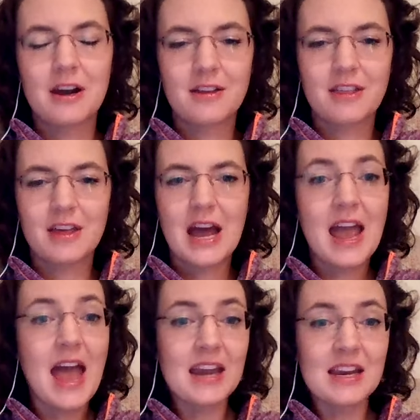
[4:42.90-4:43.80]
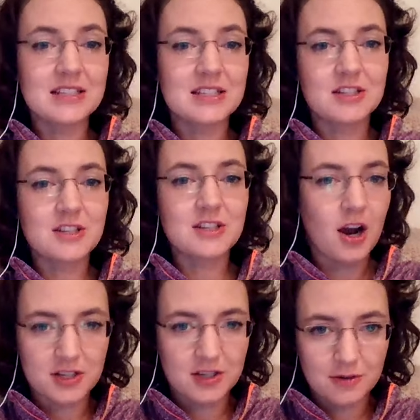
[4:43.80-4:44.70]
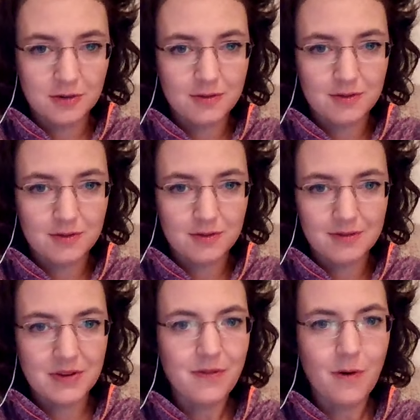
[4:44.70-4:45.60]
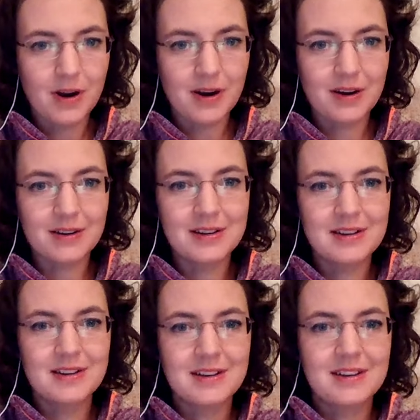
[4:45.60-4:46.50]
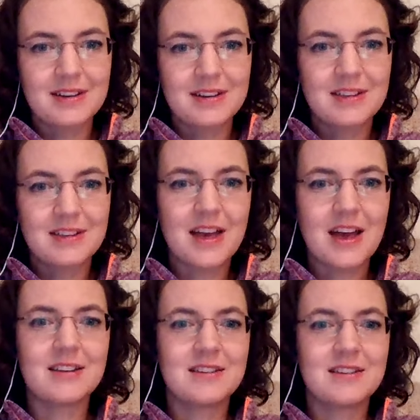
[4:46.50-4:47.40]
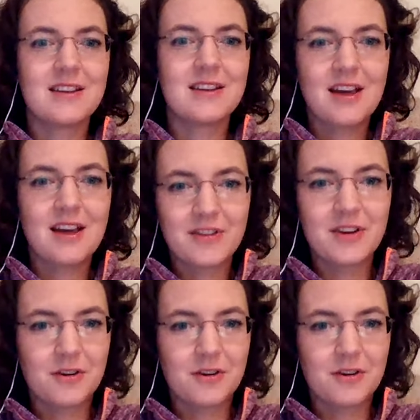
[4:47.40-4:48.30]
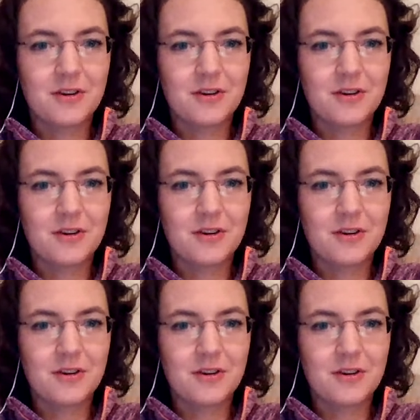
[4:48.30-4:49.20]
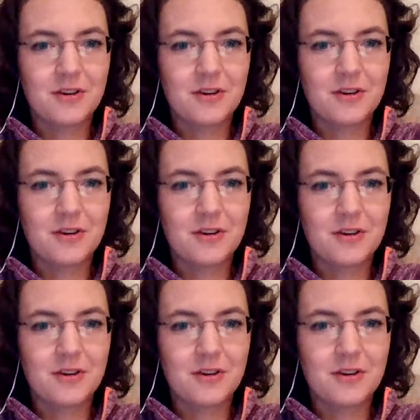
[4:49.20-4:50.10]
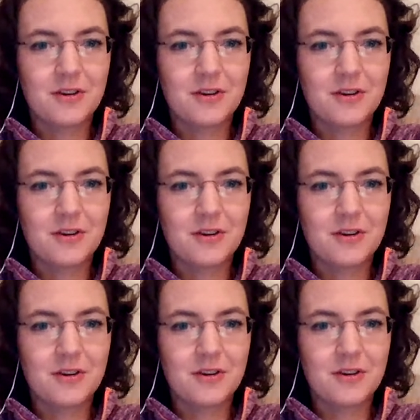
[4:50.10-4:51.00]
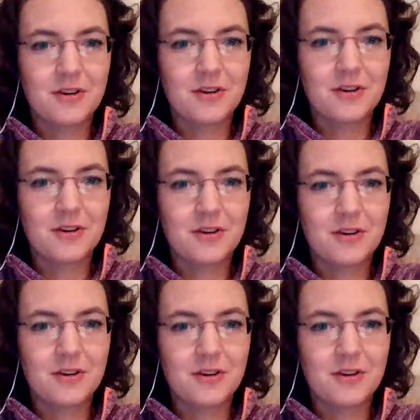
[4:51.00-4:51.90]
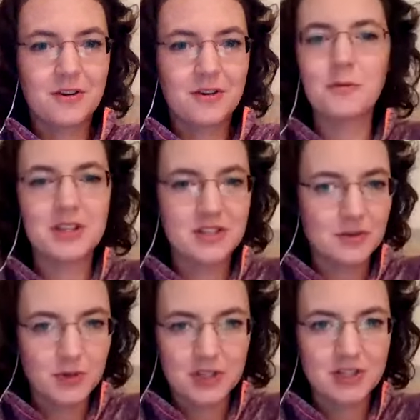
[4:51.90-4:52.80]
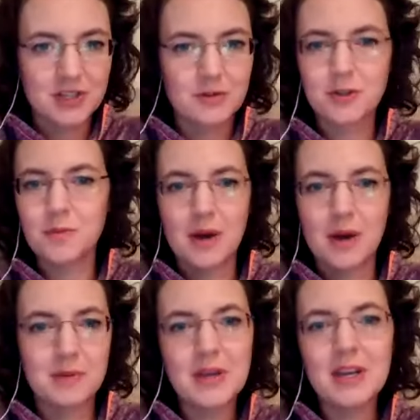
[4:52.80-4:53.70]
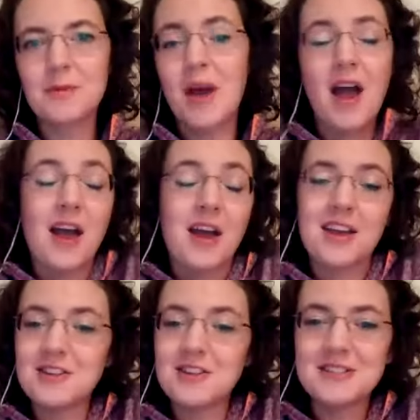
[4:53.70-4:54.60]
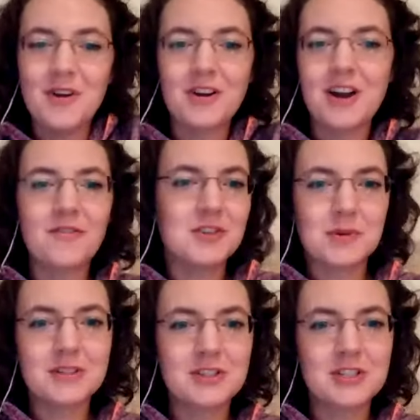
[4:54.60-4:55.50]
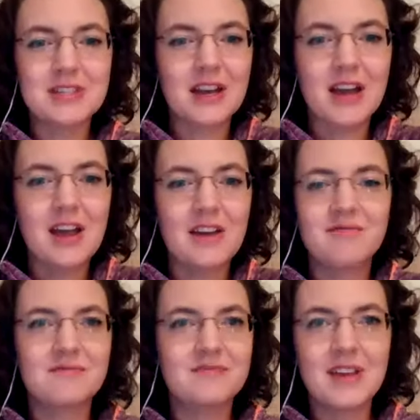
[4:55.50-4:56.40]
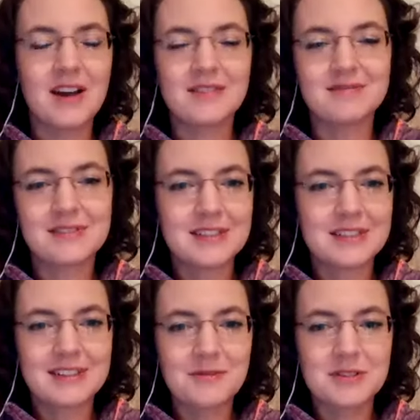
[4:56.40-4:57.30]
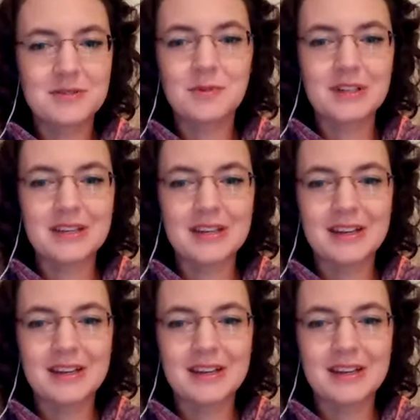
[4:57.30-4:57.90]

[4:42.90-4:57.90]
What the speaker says: I hadn't talked to before that, on YouTube, and it's still we have this common thing which is YouTube Mommy Meetup. It just felt comfortable. It just it was really neat.